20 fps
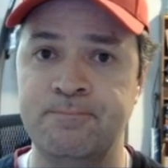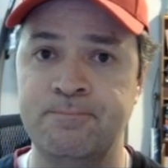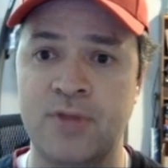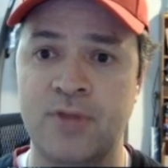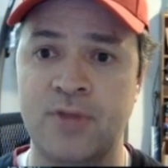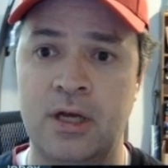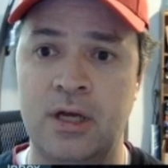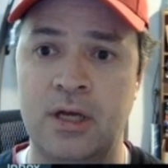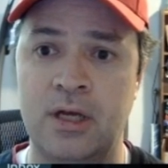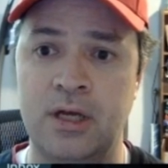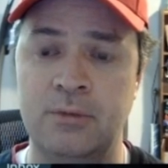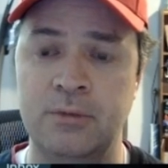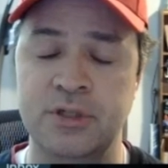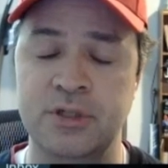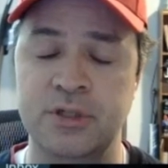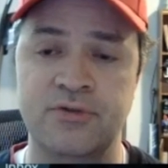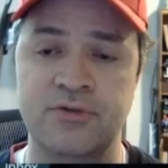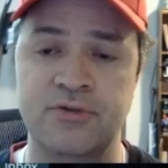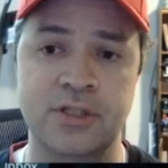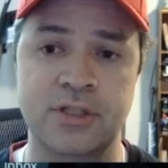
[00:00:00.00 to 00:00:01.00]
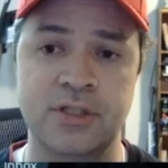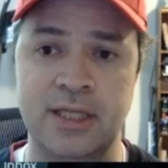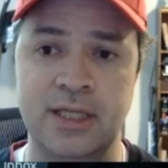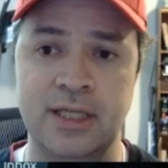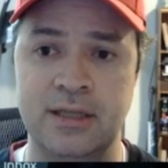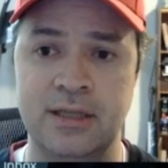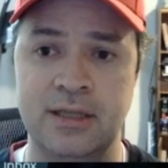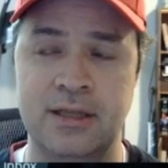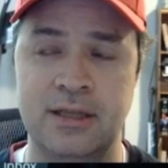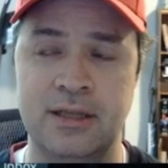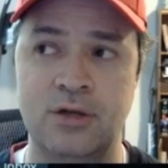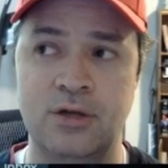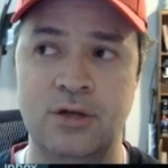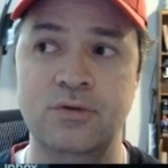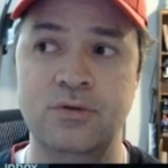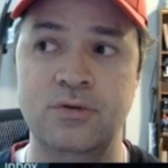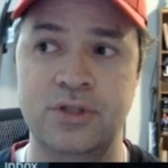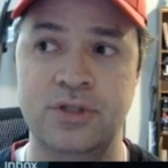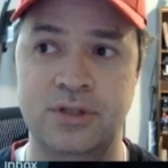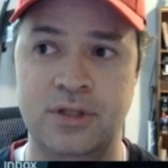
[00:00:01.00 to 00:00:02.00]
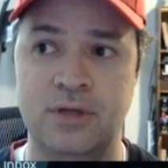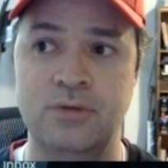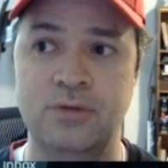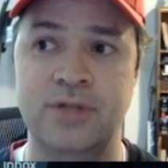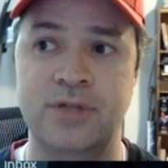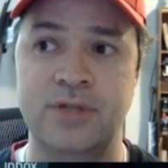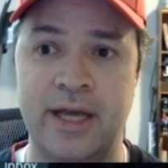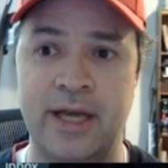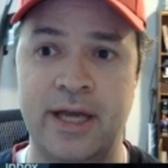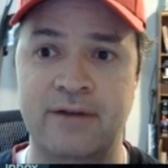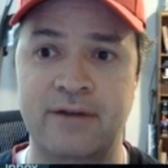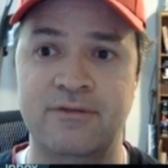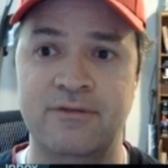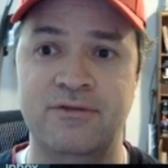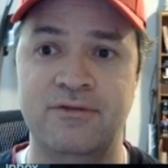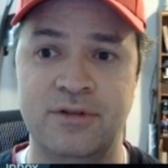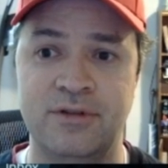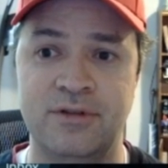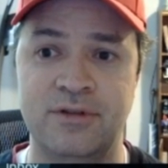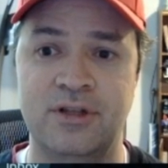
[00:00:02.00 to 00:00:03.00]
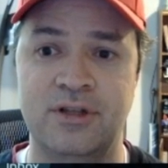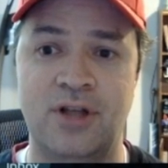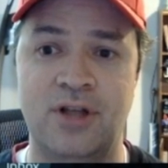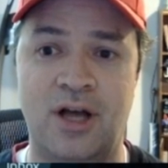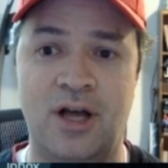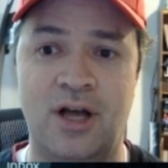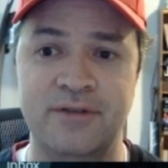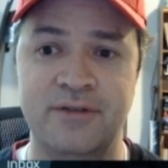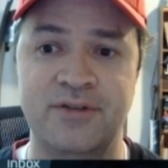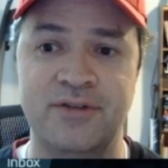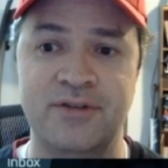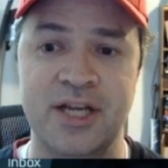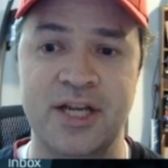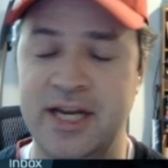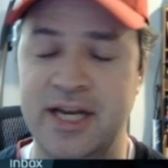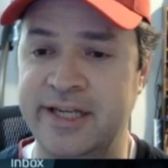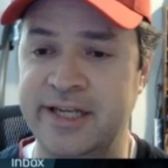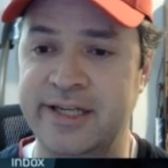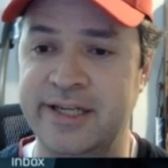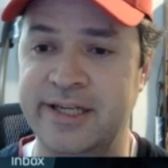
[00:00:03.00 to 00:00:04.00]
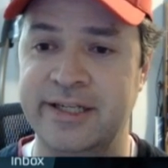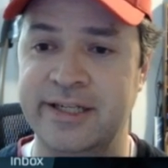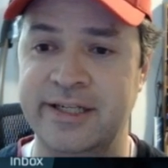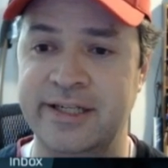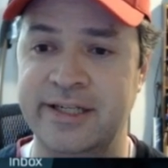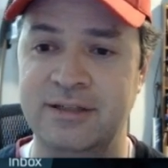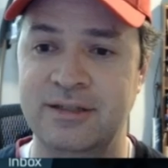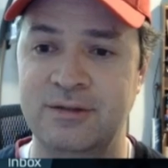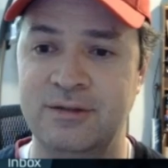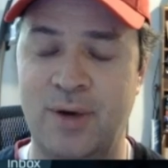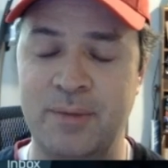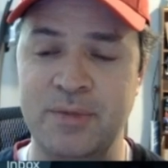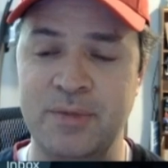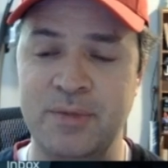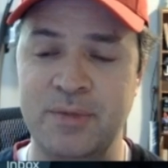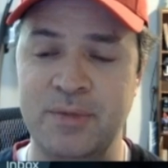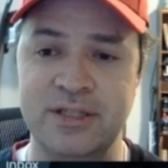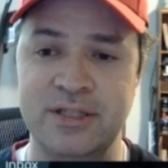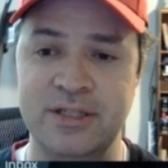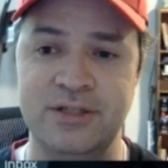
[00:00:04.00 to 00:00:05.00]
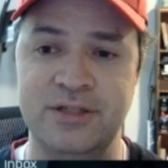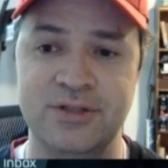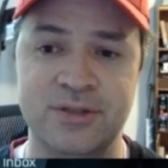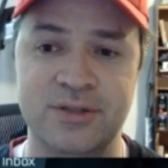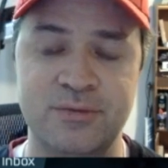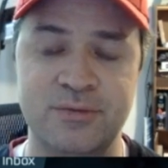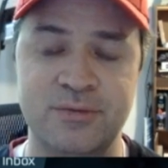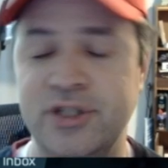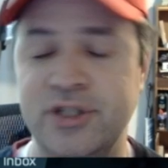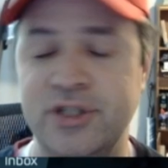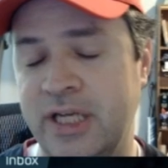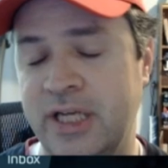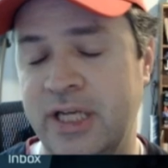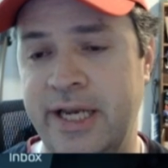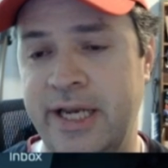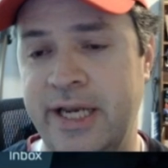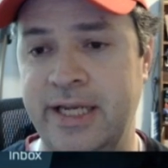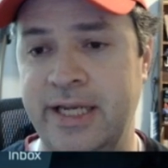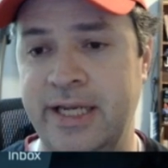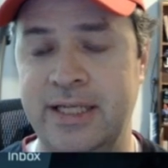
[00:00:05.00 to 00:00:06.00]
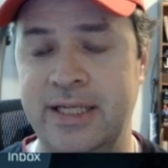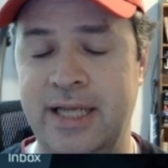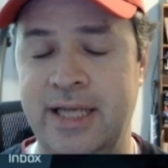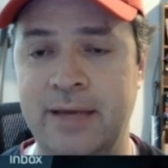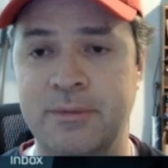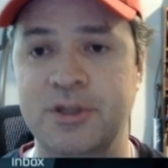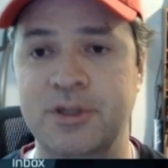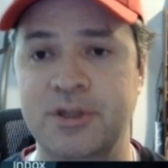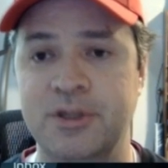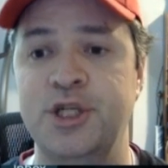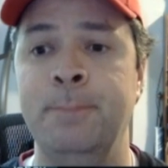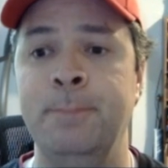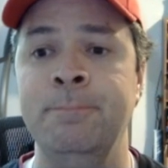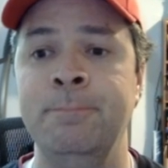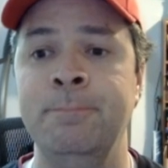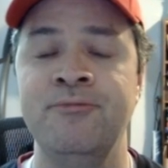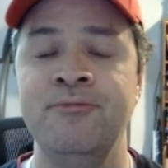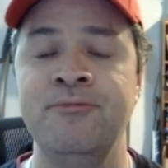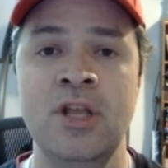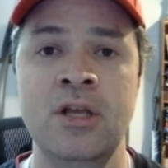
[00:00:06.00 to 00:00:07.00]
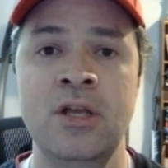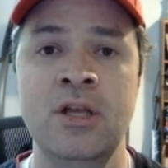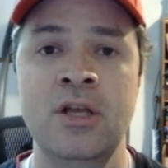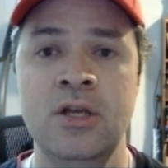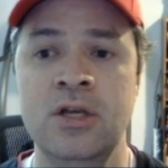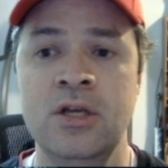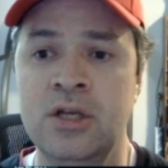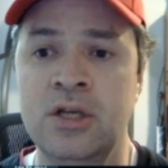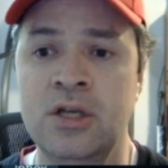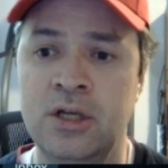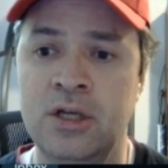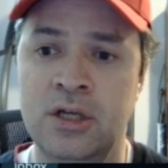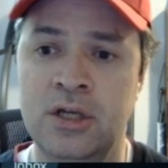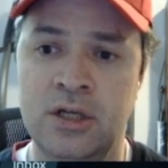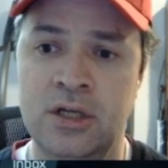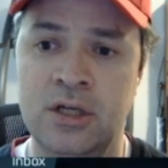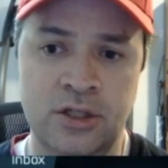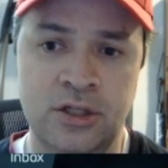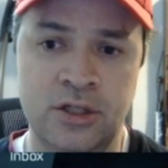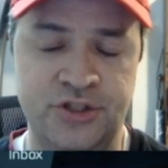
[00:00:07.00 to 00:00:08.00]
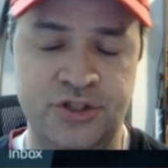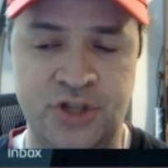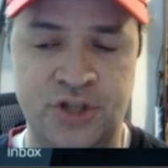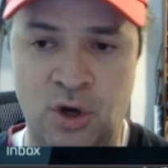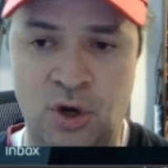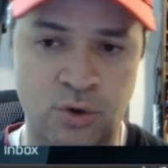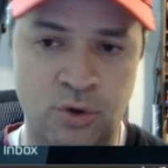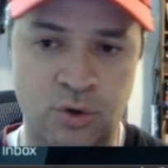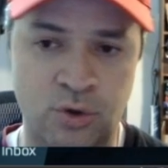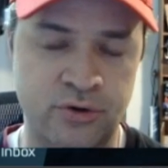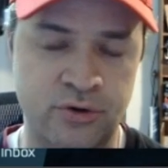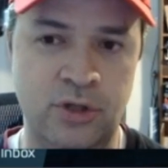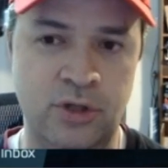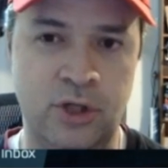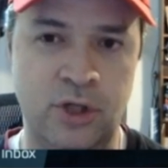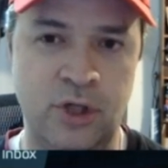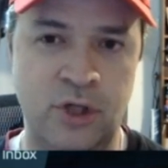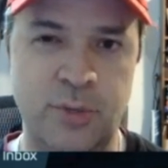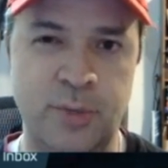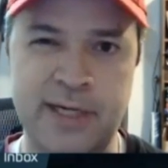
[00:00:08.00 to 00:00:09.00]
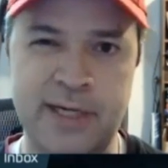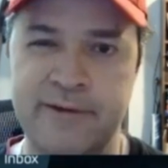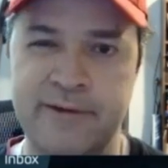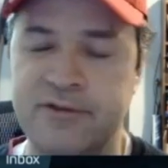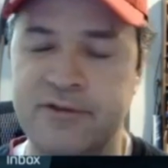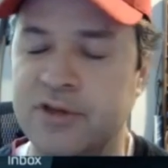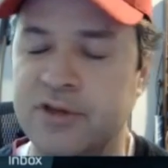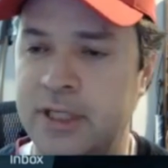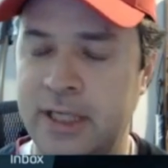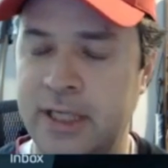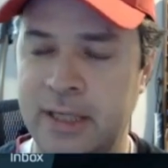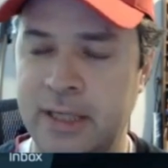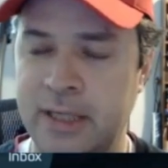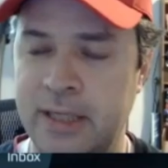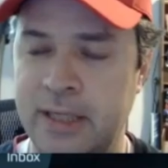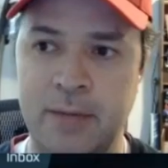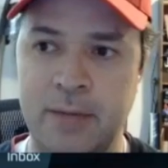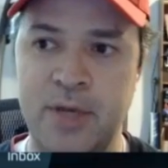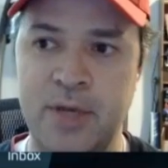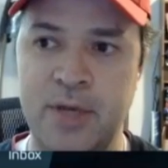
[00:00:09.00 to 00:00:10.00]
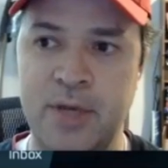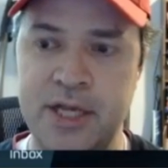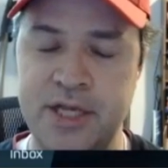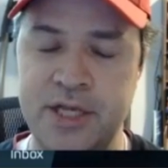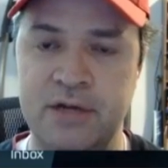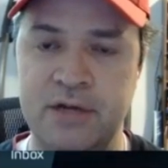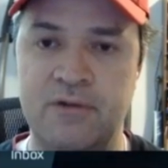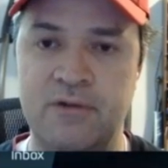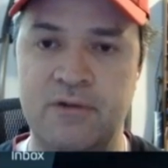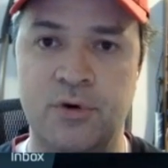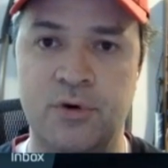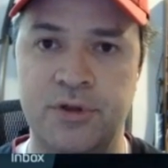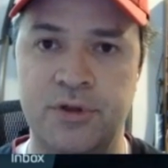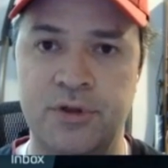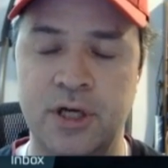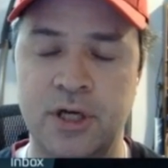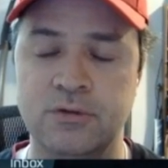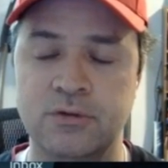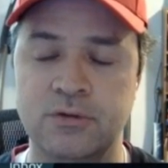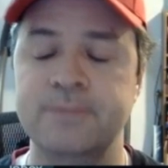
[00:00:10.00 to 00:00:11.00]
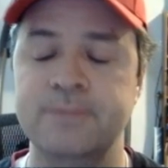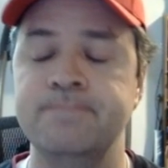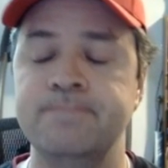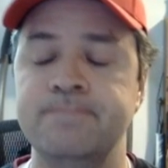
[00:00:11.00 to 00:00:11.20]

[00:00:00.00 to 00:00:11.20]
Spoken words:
As far as like those have a lot of kinetic weapons that do some good kinetic damage. So crew a little bit differently in my opinion for those.